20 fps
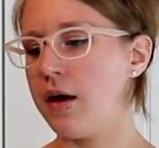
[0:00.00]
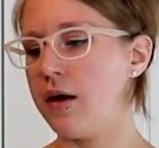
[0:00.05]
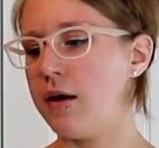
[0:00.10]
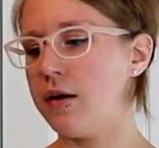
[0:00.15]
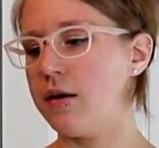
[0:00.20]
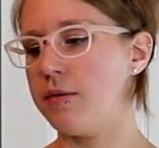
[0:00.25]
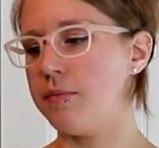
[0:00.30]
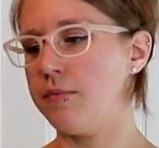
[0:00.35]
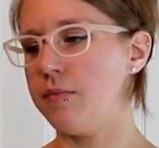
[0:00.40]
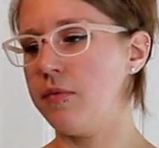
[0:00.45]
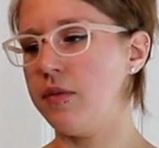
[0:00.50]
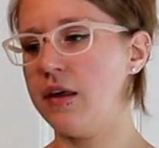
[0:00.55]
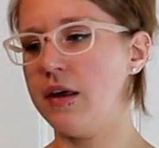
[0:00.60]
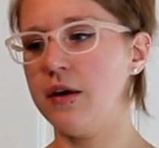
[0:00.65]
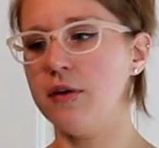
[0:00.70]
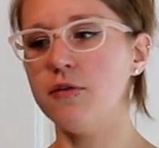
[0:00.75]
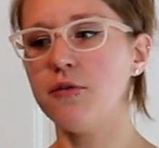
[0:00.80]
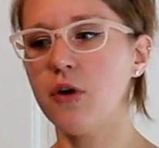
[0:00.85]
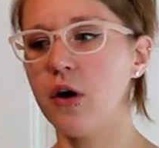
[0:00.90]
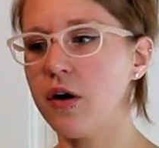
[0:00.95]
The
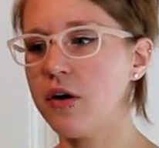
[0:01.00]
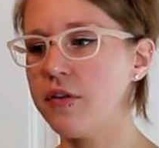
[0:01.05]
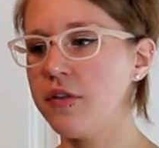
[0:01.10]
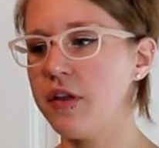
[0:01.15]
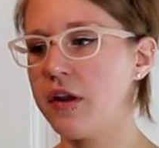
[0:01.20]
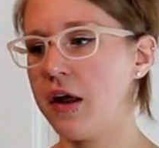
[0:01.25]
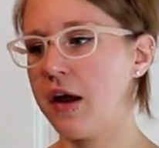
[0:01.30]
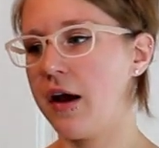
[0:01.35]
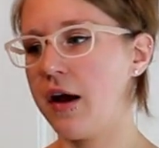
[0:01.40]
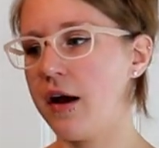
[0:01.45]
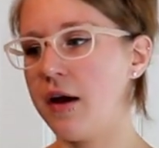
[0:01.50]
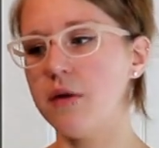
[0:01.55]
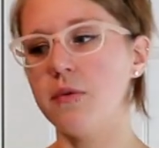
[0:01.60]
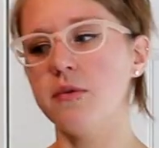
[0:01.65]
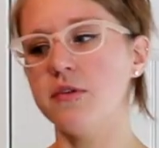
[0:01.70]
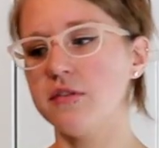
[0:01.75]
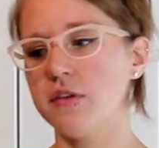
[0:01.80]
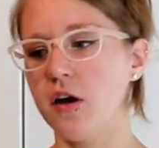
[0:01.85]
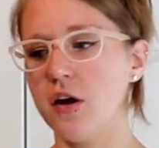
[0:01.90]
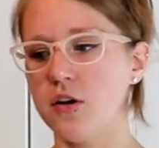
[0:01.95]
gift card that I
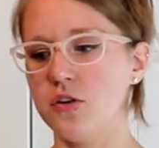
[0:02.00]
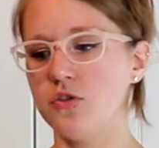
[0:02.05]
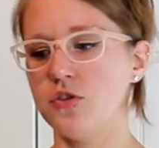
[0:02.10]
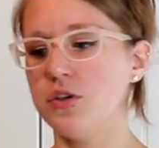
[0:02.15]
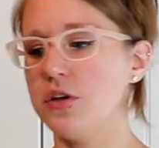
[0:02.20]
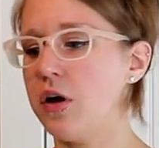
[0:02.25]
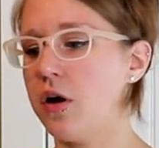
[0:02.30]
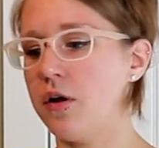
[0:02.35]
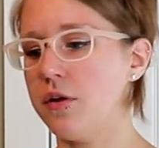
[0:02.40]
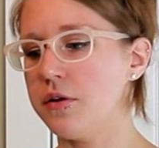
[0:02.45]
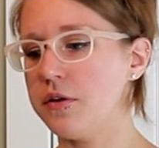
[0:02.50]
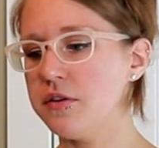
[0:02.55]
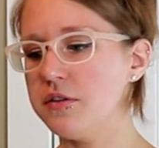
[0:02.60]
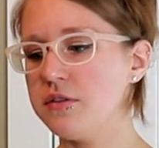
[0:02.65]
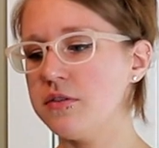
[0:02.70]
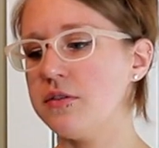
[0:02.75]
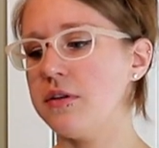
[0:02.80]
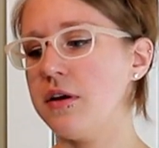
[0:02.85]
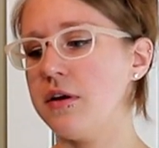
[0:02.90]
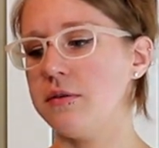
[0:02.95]
had was
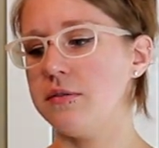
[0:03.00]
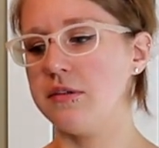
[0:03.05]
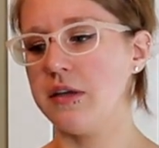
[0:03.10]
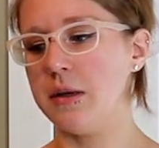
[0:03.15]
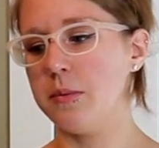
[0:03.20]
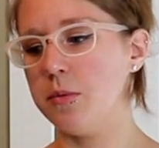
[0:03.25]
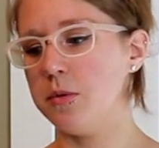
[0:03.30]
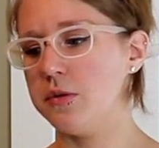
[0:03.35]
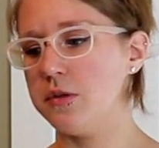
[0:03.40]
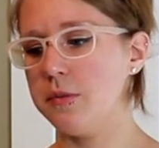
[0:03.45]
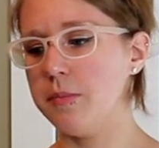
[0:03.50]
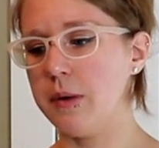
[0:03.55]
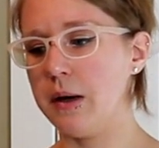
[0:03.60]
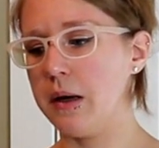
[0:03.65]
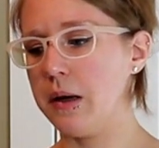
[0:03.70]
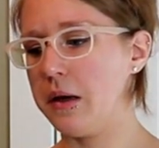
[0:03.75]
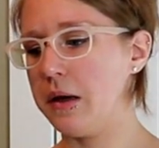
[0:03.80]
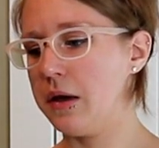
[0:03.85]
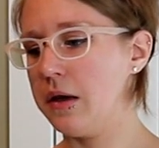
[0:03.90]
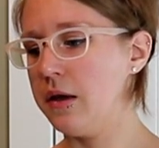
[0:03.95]
$100, and I was able to
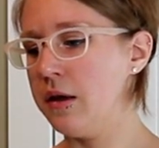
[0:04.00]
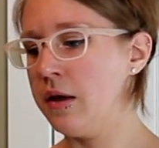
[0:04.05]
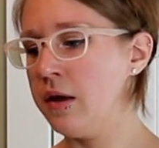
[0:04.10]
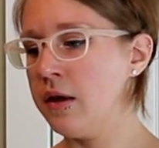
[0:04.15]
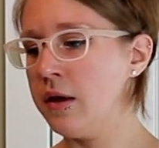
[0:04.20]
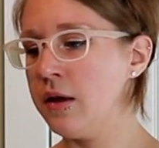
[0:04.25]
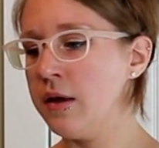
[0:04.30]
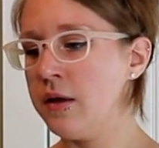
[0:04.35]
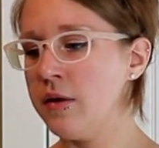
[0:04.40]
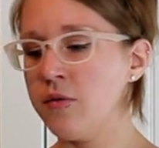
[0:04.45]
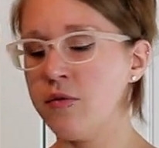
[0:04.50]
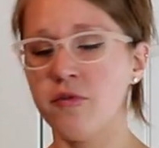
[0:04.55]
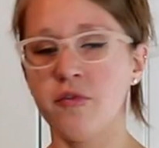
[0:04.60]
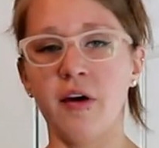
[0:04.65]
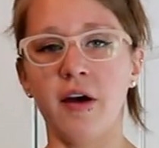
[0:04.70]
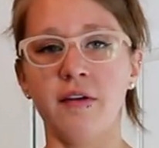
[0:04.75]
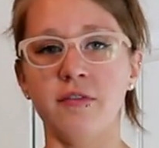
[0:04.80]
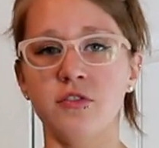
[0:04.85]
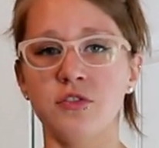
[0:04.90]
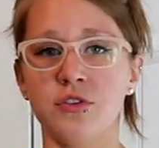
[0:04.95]
buy
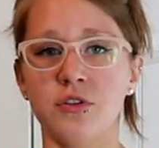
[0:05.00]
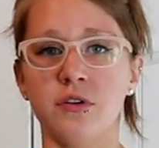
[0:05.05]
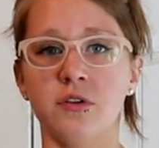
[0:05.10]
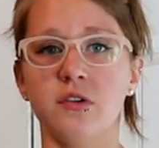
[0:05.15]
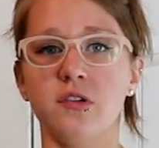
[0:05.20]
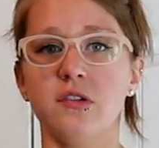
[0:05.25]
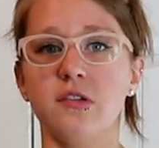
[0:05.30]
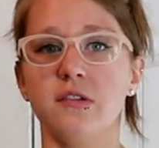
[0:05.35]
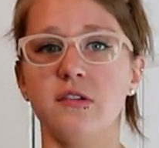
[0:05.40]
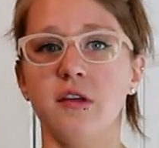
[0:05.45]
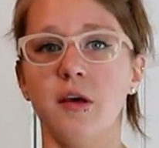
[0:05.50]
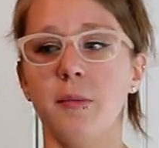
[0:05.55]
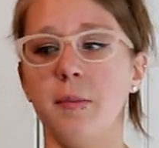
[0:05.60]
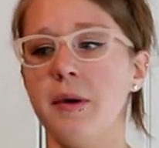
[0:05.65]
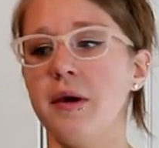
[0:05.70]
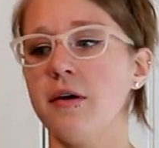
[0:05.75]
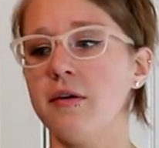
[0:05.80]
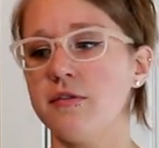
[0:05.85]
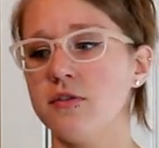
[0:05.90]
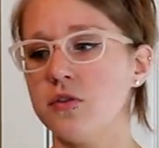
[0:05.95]
5 shirts, a
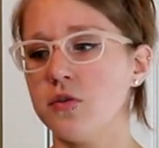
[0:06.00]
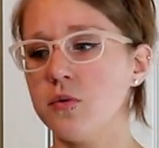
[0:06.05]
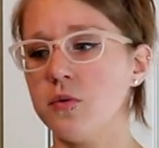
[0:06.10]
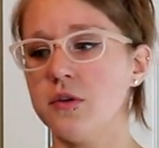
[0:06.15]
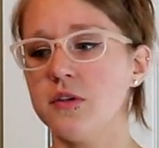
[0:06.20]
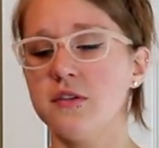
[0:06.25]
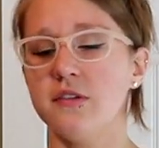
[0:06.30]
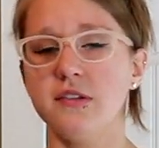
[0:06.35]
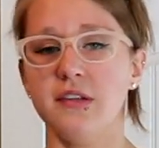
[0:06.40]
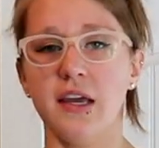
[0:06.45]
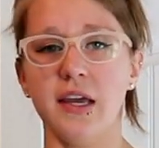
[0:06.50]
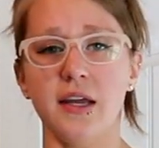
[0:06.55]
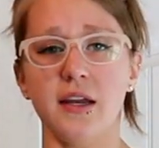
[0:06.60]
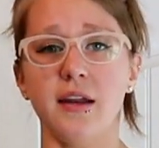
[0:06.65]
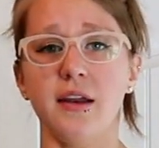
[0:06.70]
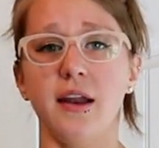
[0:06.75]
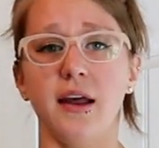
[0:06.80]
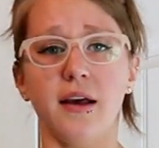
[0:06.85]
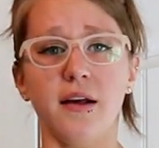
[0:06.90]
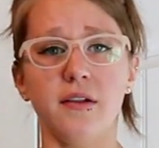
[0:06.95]
pair of shorts,
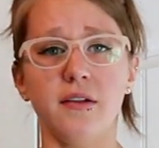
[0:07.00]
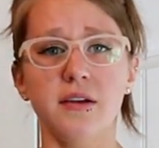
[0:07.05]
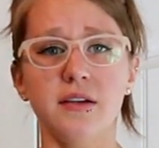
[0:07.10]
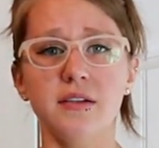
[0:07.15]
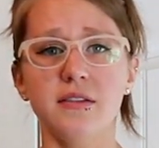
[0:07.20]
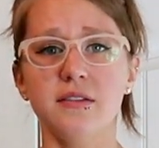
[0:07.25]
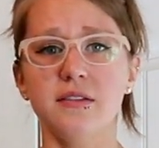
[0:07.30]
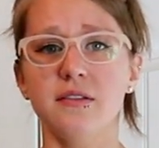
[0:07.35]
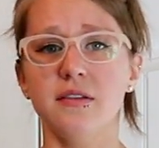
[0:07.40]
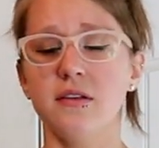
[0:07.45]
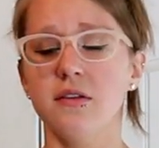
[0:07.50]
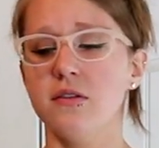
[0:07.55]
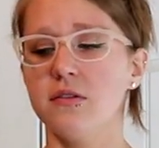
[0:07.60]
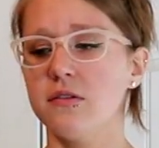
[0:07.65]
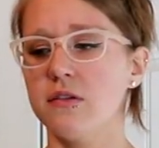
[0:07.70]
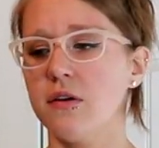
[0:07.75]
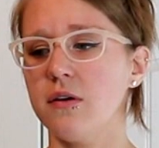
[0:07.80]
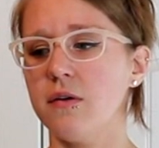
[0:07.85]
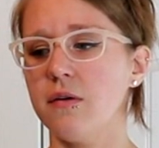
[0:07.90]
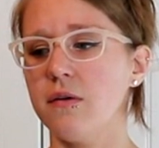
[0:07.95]
and a necklace.
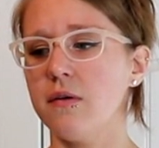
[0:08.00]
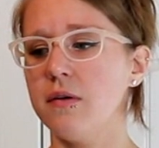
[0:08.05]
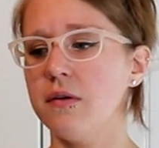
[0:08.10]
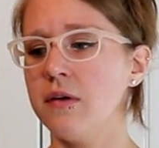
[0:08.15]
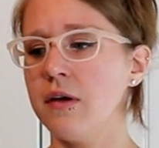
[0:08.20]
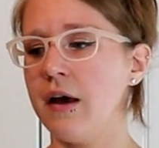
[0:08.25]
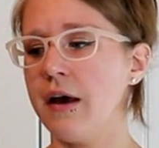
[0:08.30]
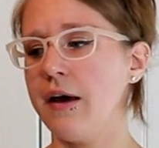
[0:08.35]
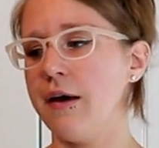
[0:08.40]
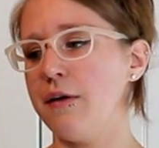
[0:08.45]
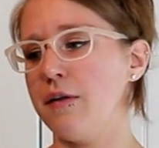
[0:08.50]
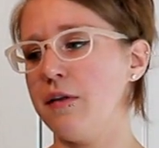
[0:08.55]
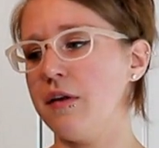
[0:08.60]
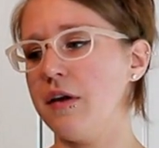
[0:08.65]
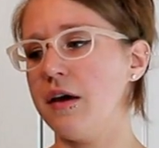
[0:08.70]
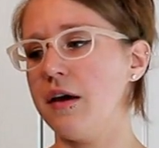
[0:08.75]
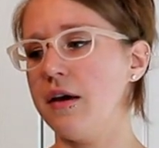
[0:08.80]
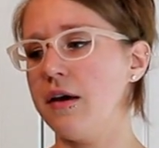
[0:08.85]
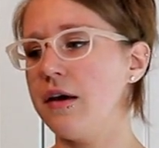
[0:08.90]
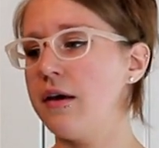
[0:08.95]
So I
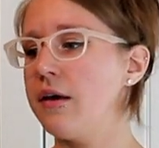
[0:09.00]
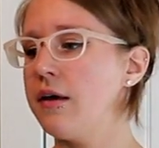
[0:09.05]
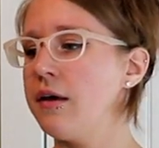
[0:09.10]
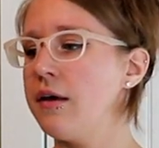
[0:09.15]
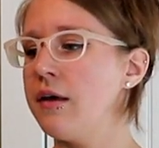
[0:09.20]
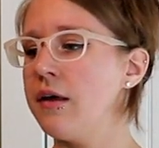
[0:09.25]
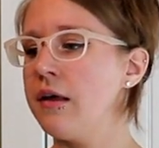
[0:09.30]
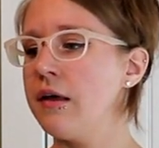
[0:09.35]
think